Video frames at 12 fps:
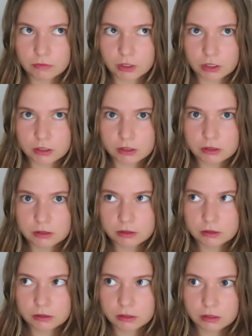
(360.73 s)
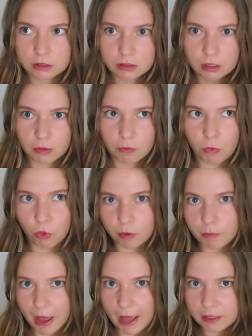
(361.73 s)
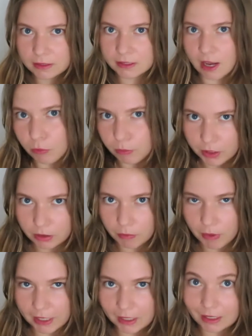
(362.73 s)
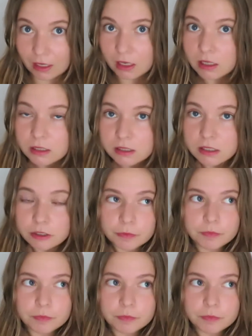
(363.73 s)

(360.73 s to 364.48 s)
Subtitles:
there's more bags being made in England,